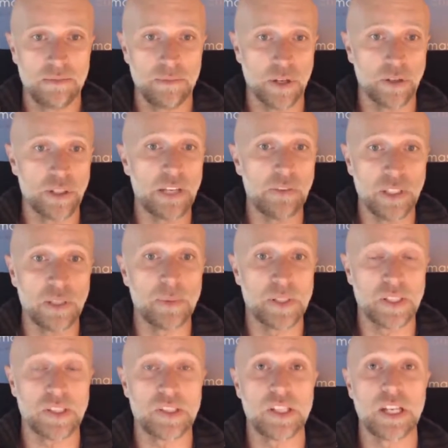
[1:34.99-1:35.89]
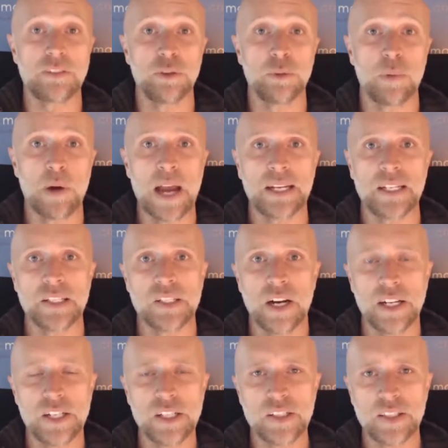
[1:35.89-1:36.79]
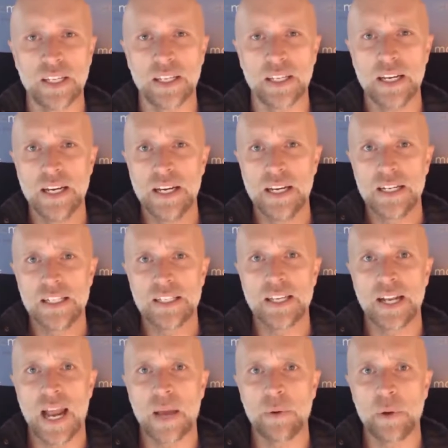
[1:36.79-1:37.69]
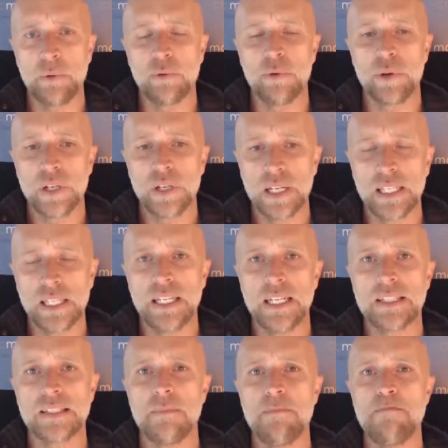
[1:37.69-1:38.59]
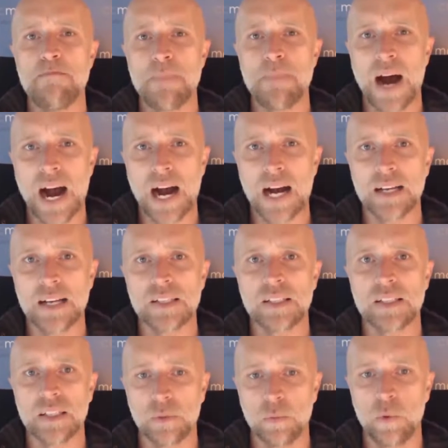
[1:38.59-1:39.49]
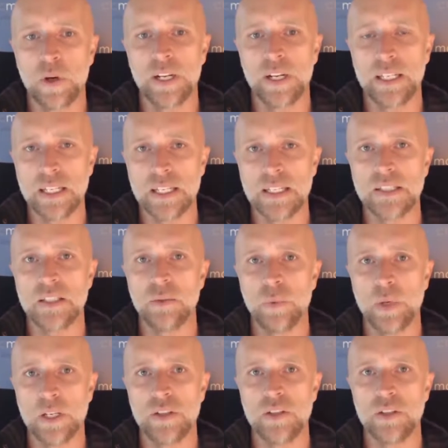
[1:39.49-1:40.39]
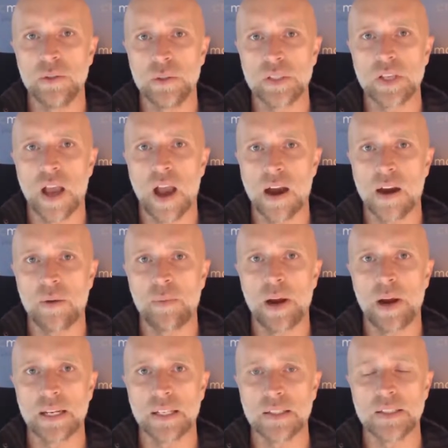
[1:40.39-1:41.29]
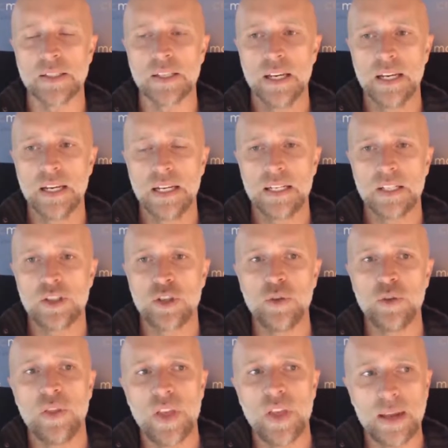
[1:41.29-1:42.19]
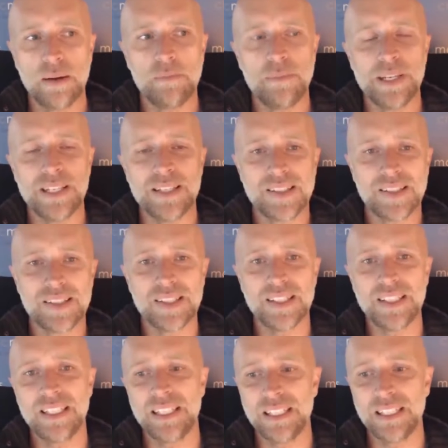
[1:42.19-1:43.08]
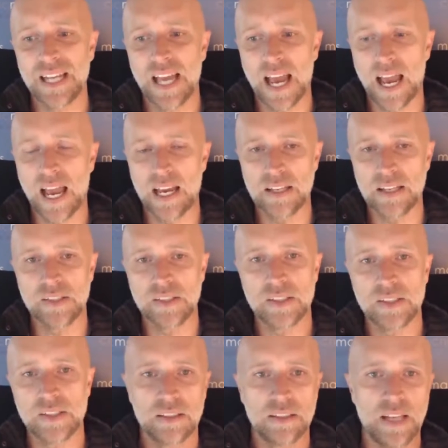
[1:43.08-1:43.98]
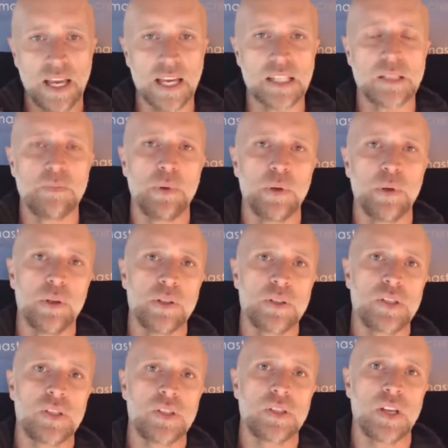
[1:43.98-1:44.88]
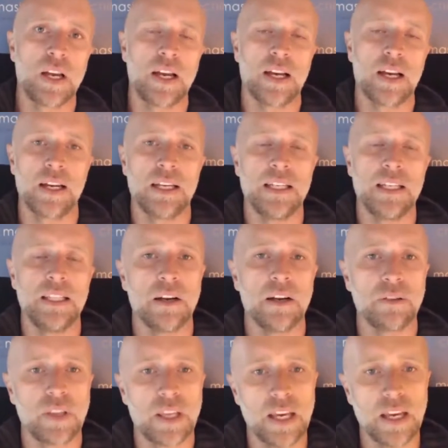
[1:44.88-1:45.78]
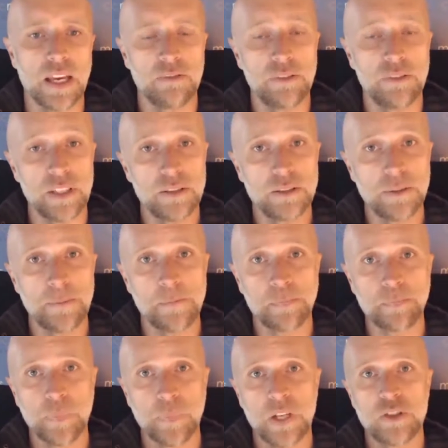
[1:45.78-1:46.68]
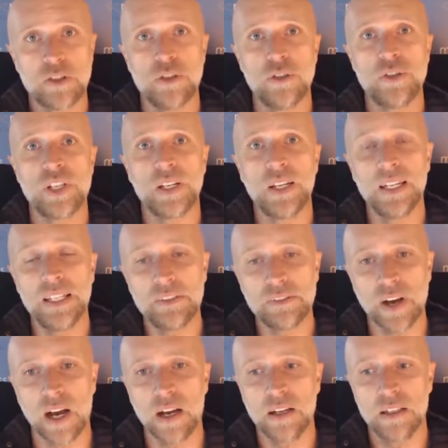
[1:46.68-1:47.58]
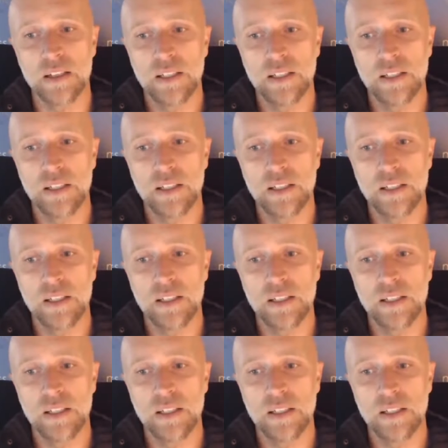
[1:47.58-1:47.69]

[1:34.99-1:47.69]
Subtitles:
giving them a successful practice. And I just think today we really need to master what it is that we do as chiropractors to then be seen as experts in the healthcare field to deliver